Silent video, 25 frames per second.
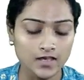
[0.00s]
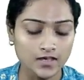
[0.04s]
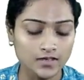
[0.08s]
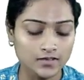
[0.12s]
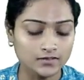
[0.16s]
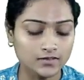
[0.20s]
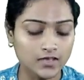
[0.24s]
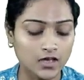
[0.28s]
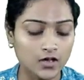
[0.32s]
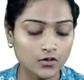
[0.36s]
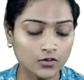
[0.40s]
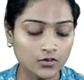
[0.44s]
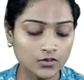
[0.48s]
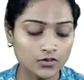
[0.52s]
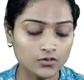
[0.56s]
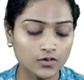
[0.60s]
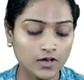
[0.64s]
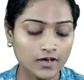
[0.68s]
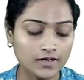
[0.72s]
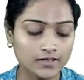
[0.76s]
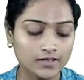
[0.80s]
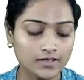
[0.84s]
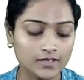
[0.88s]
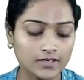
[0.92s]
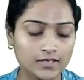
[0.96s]
Now you
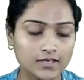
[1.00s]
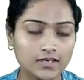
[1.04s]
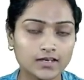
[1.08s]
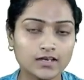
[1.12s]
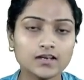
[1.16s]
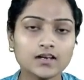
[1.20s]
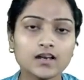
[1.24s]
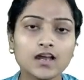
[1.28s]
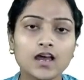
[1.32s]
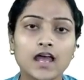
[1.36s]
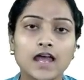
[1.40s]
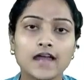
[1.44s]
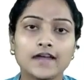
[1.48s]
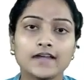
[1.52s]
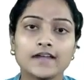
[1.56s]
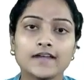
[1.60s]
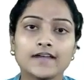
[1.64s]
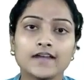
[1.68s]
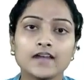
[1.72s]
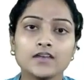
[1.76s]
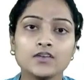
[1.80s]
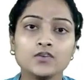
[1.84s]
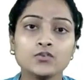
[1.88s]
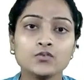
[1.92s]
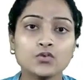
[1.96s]
are clear and
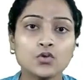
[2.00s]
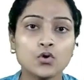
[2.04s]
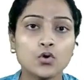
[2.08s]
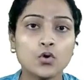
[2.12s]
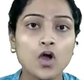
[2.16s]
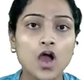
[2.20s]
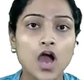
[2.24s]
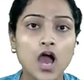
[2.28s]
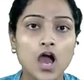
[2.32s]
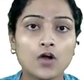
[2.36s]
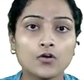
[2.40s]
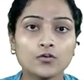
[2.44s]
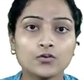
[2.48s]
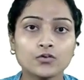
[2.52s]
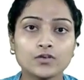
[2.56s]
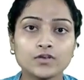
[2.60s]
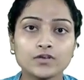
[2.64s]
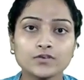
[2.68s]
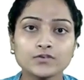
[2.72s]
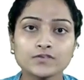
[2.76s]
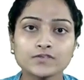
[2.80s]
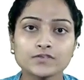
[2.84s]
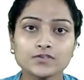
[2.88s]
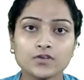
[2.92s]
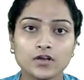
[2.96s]
you know how to
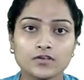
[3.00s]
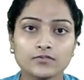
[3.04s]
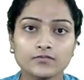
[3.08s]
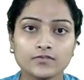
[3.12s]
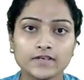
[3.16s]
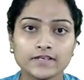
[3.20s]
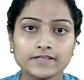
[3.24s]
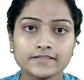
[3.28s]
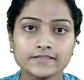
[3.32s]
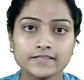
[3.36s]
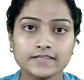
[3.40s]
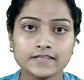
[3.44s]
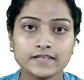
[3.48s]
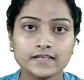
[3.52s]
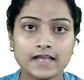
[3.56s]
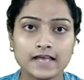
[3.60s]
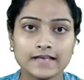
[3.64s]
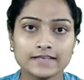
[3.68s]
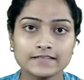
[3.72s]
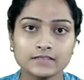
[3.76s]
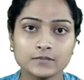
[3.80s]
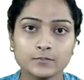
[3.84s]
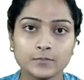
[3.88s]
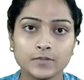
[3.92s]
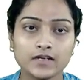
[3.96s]
use conflict
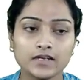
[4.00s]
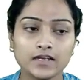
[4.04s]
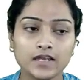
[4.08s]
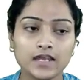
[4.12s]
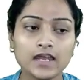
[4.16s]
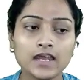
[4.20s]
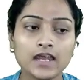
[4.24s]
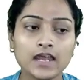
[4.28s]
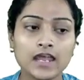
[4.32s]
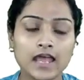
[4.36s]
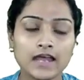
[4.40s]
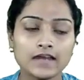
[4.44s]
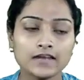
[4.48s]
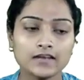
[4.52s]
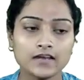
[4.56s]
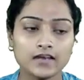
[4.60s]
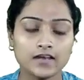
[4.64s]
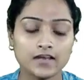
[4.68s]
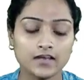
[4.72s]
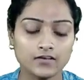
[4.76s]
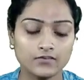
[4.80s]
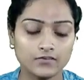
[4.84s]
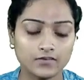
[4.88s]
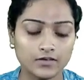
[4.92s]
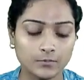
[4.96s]
serializability and
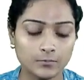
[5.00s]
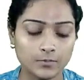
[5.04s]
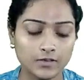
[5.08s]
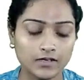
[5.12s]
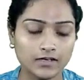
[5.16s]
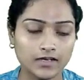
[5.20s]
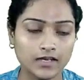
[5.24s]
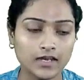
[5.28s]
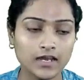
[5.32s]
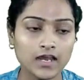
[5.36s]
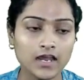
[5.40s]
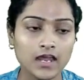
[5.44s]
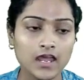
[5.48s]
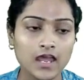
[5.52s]
recoverability